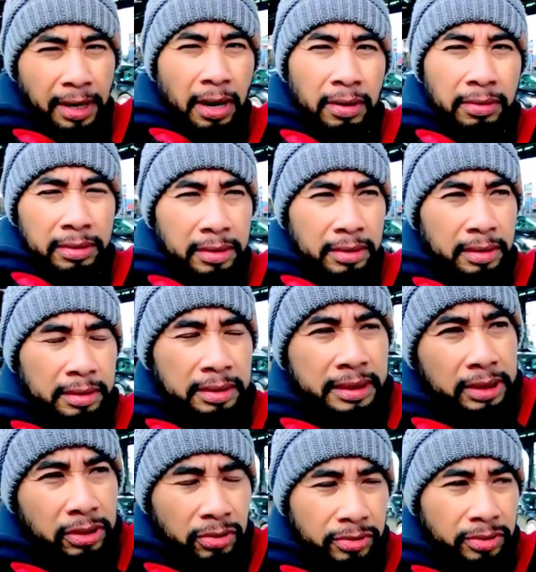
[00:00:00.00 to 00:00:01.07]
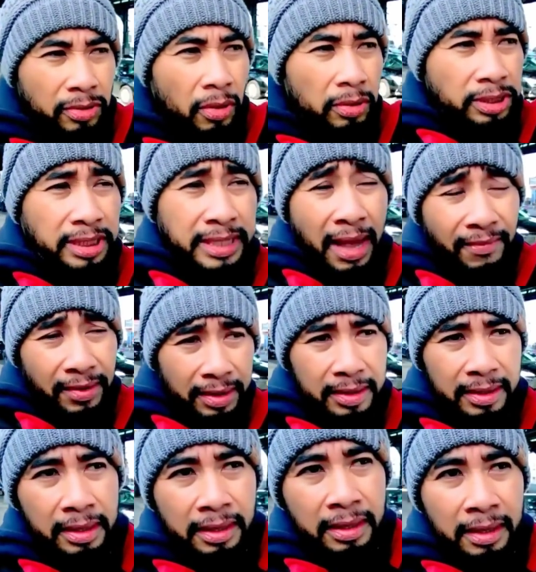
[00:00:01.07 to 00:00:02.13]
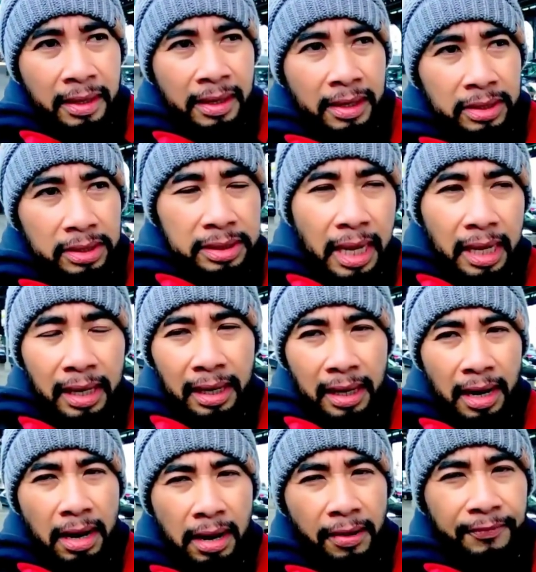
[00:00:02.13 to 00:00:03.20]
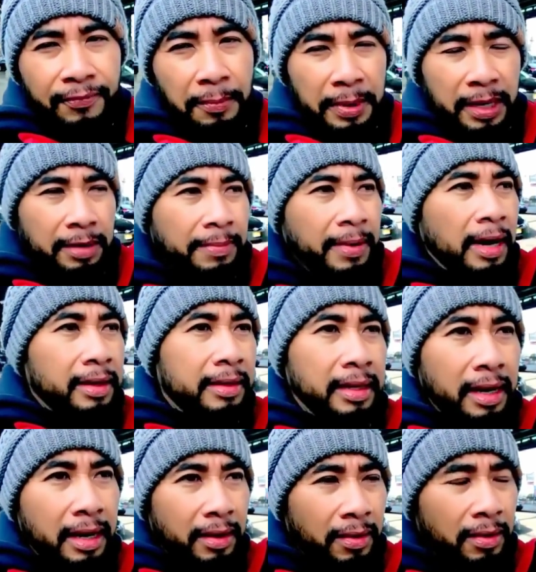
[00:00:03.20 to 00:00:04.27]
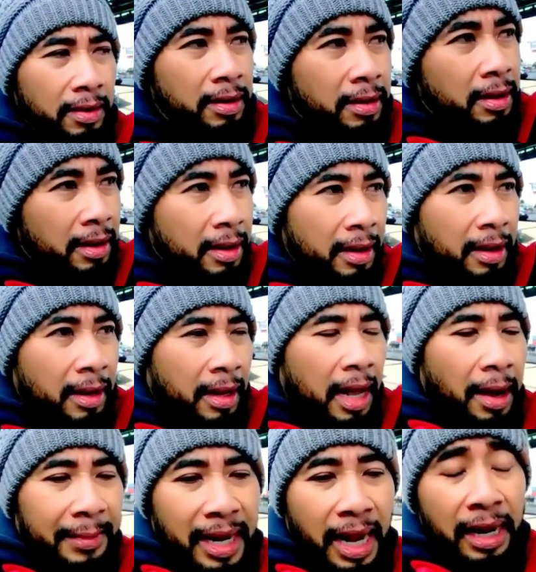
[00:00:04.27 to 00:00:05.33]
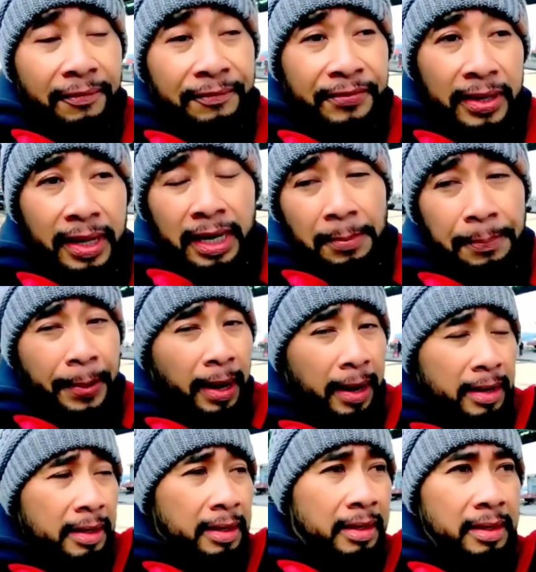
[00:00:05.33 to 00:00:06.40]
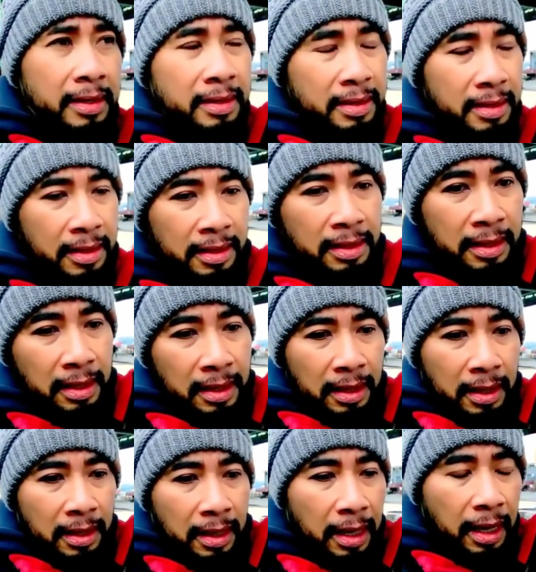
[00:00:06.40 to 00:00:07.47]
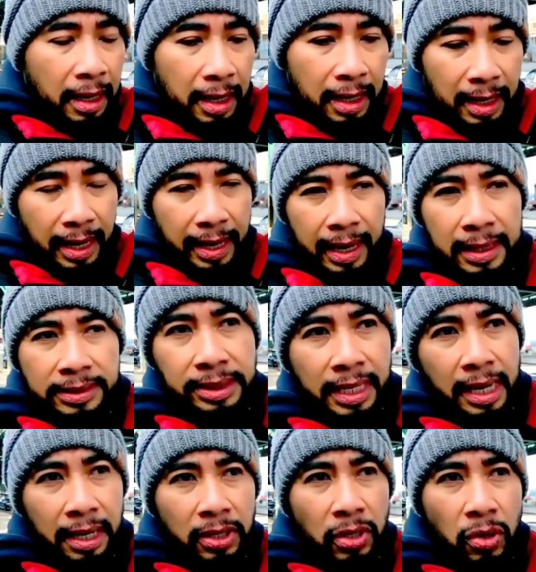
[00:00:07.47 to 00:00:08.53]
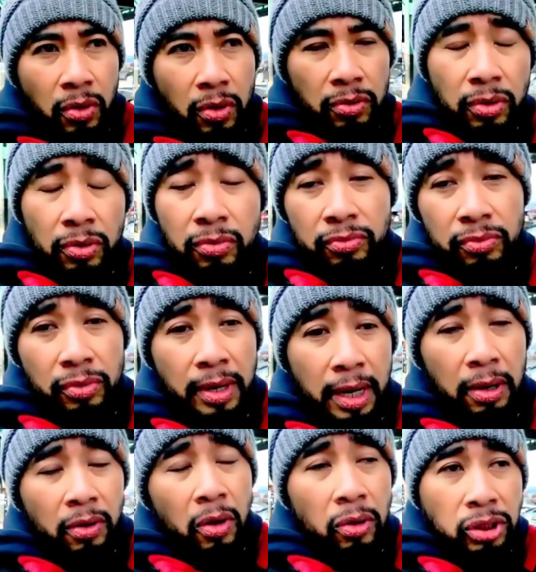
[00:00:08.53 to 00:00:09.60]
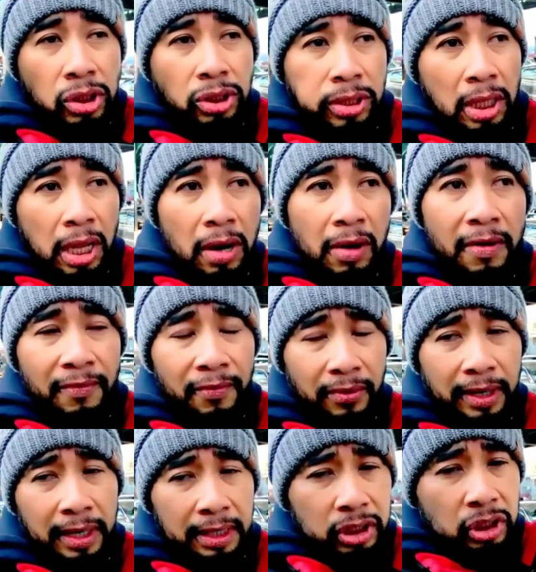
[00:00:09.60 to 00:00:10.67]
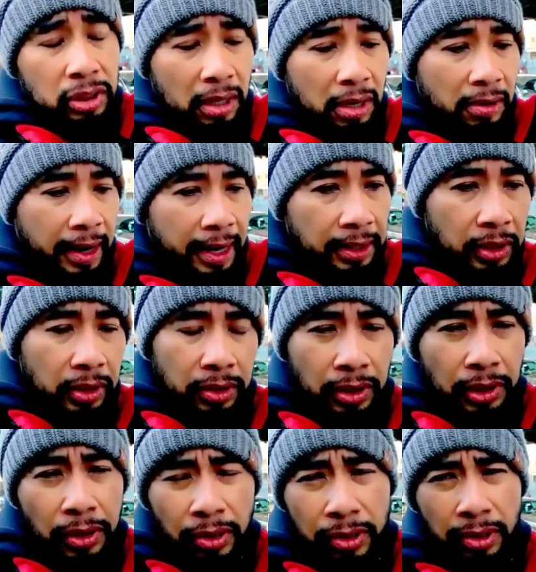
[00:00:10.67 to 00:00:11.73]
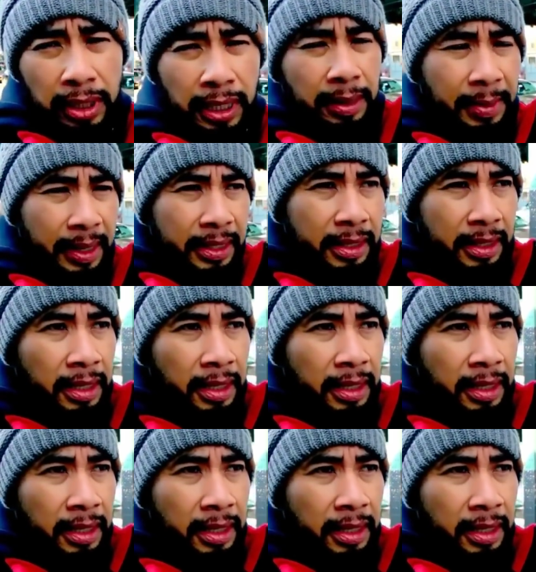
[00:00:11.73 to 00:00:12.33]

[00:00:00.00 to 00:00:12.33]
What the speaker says: ago, six or seven. It's kind of a little hard for me, but I didn't feel any pain. Like I said, you gotta go slow, really slow, and you know your limit.